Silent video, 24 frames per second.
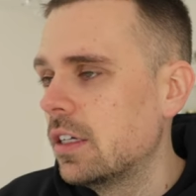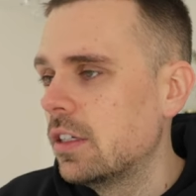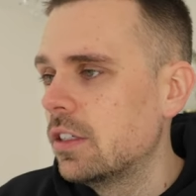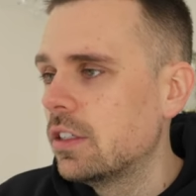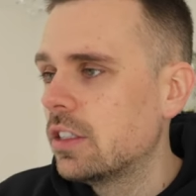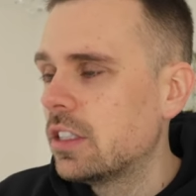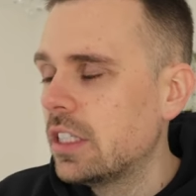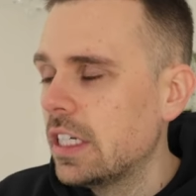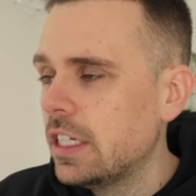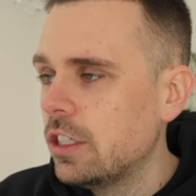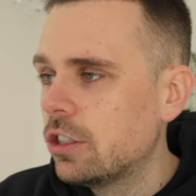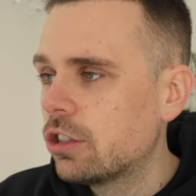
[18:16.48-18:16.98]

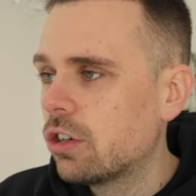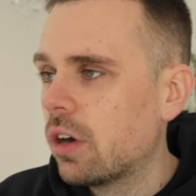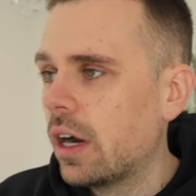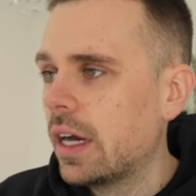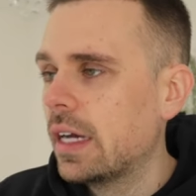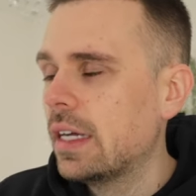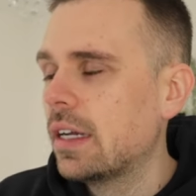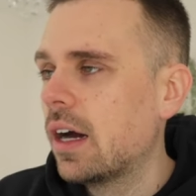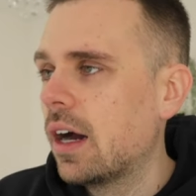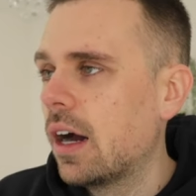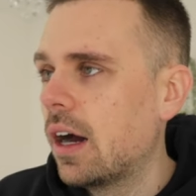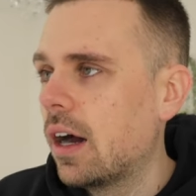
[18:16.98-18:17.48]

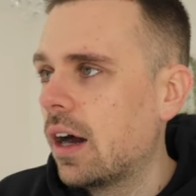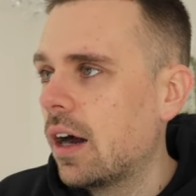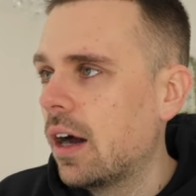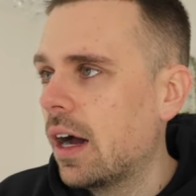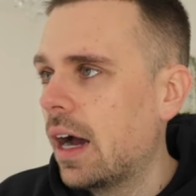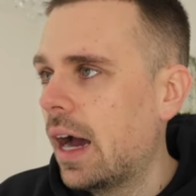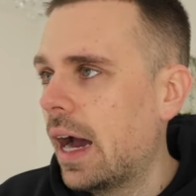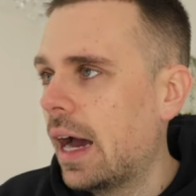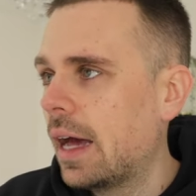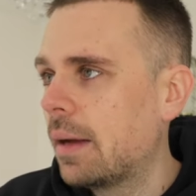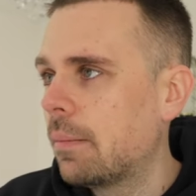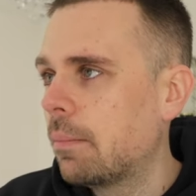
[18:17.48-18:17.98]
C-Trader
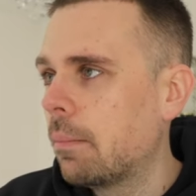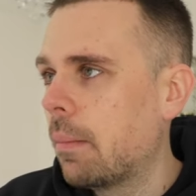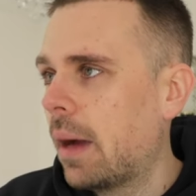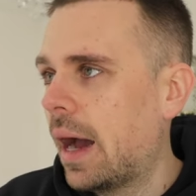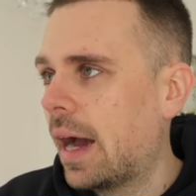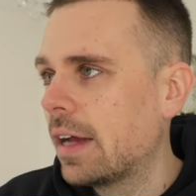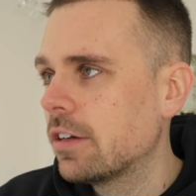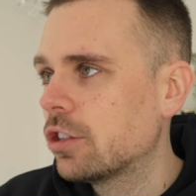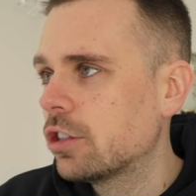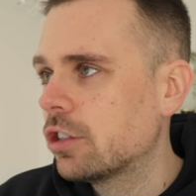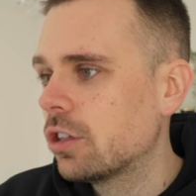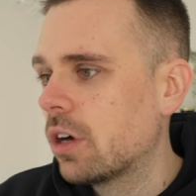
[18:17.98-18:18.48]
and
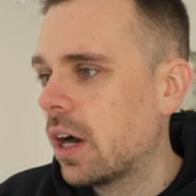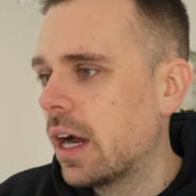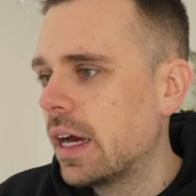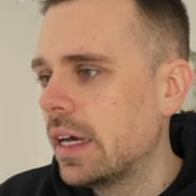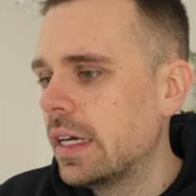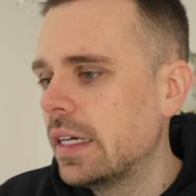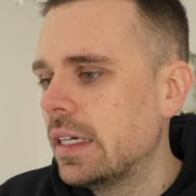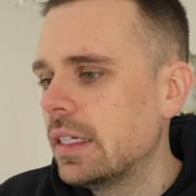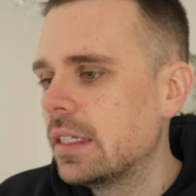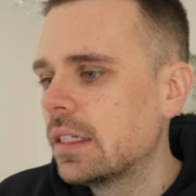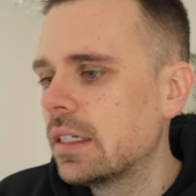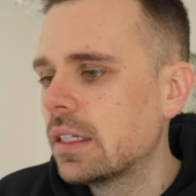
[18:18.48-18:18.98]
match
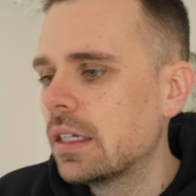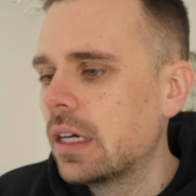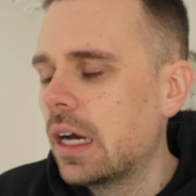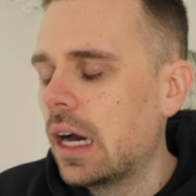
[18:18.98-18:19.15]
trade